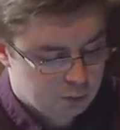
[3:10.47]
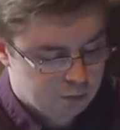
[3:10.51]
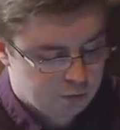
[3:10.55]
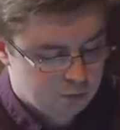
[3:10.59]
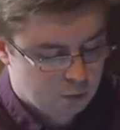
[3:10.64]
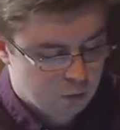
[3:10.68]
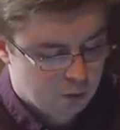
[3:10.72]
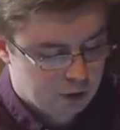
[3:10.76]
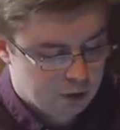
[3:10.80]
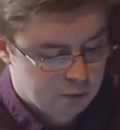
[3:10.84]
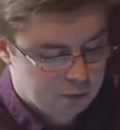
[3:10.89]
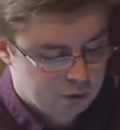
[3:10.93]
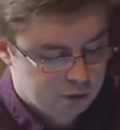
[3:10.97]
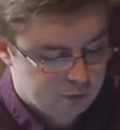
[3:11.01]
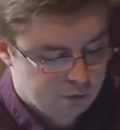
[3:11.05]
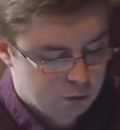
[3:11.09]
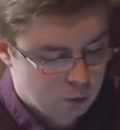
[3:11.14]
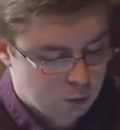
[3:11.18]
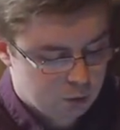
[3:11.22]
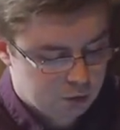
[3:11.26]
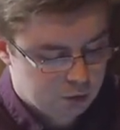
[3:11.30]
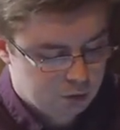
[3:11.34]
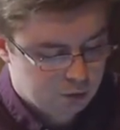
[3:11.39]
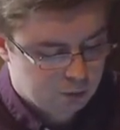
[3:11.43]
before he was
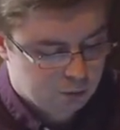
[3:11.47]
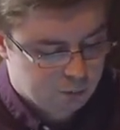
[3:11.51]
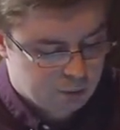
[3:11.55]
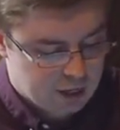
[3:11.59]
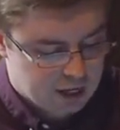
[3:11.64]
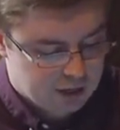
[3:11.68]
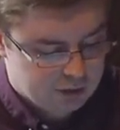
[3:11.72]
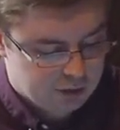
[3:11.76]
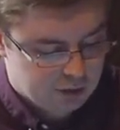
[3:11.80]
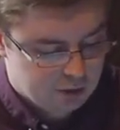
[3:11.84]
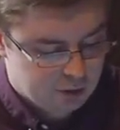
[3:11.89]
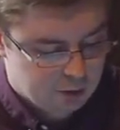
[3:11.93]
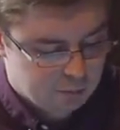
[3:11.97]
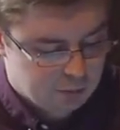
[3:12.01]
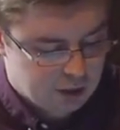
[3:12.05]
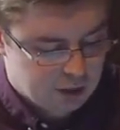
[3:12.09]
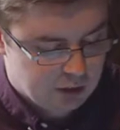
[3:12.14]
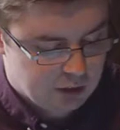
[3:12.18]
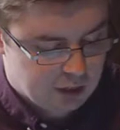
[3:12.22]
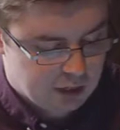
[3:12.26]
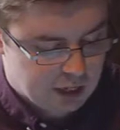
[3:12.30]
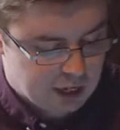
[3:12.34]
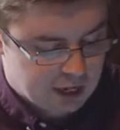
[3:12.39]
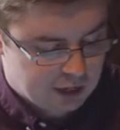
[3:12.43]
forced to abandon the
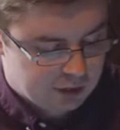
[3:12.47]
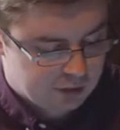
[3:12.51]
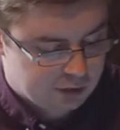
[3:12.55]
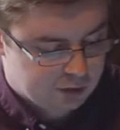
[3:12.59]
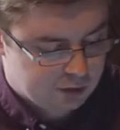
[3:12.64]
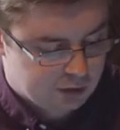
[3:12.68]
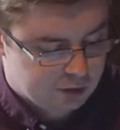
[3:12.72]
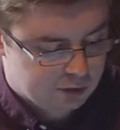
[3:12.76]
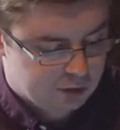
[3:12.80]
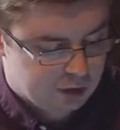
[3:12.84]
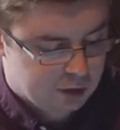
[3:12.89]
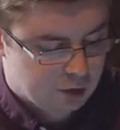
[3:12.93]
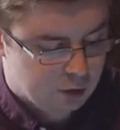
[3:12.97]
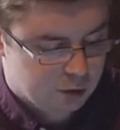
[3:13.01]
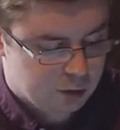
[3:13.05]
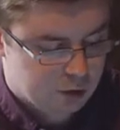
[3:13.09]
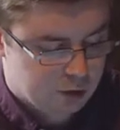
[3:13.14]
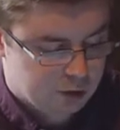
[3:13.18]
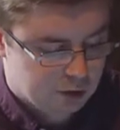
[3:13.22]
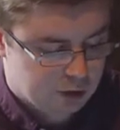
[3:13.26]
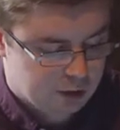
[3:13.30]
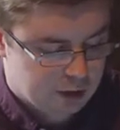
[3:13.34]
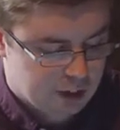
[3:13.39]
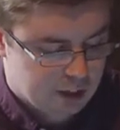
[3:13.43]
Mignonette as the
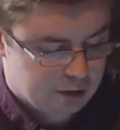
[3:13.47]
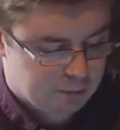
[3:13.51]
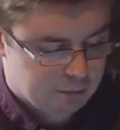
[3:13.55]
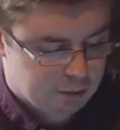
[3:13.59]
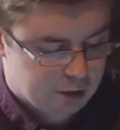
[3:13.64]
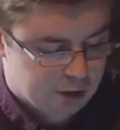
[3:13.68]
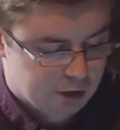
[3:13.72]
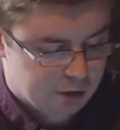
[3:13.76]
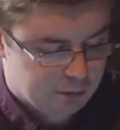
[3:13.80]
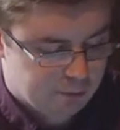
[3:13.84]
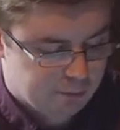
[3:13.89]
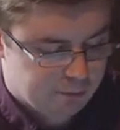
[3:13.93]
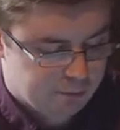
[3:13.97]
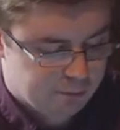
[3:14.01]
ocean claimed her.